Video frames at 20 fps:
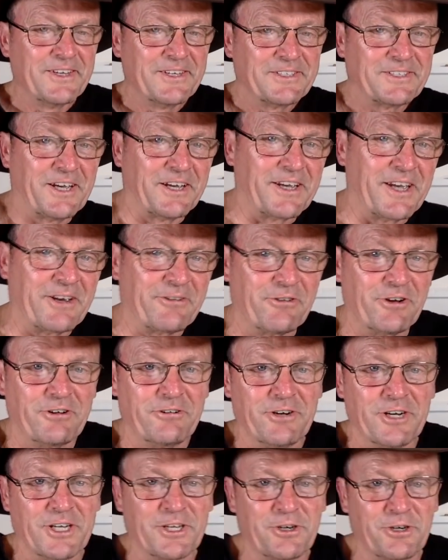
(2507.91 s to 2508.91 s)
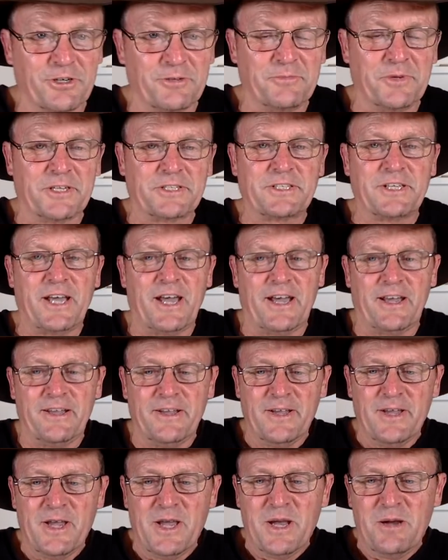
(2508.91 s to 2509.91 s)
So yeah, really, really good. But uh,
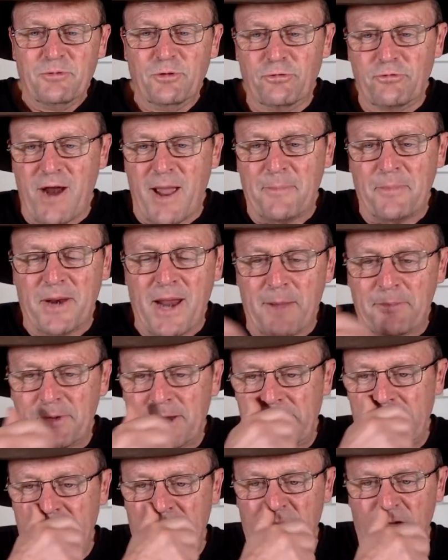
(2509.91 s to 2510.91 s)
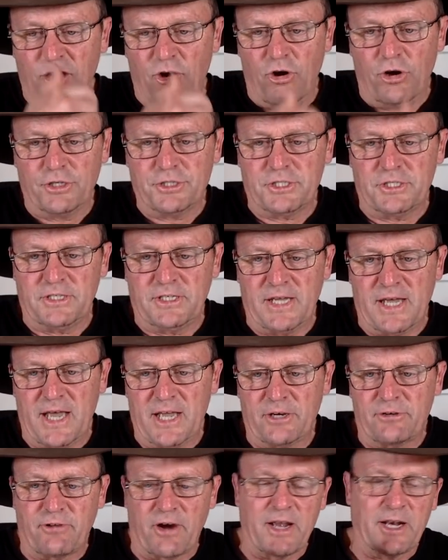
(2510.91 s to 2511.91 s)
we'll wrap it up here now, guys, and
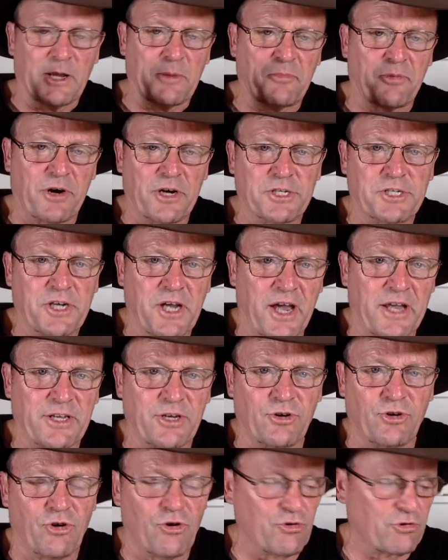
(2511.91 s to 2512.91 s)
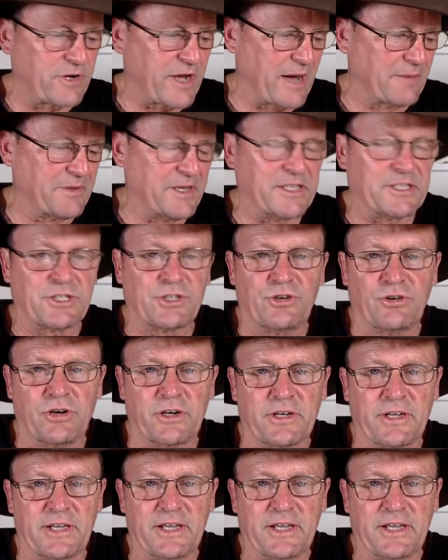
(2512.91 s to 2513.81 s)
uh, greatly appreciate you all coming here tonight.